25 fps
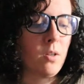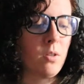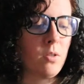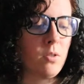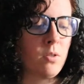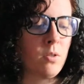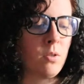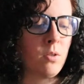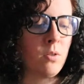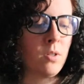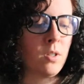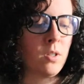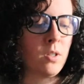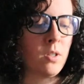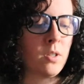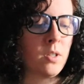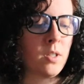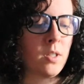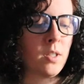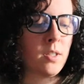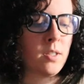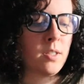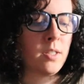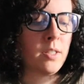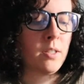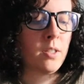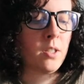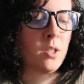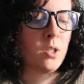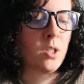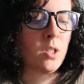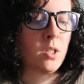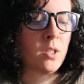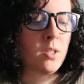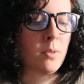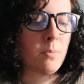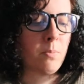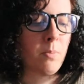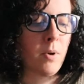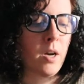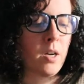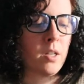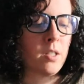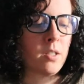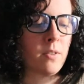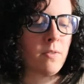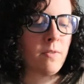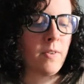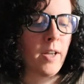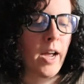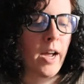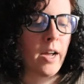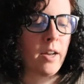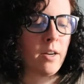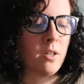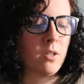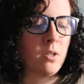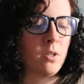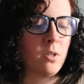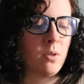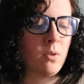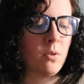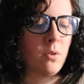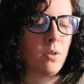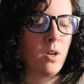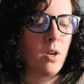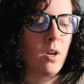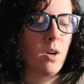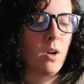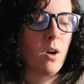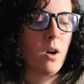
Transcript: soon noticed his diligence and positive attitude.